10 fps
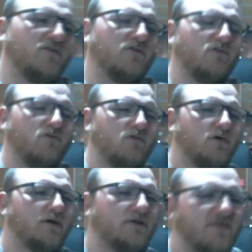
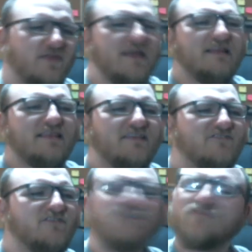you think
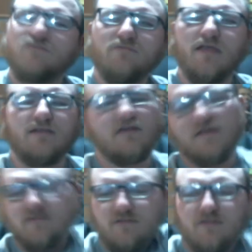this looks like
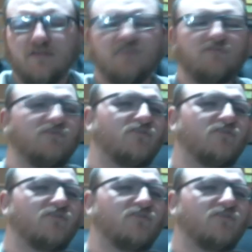like the, this was a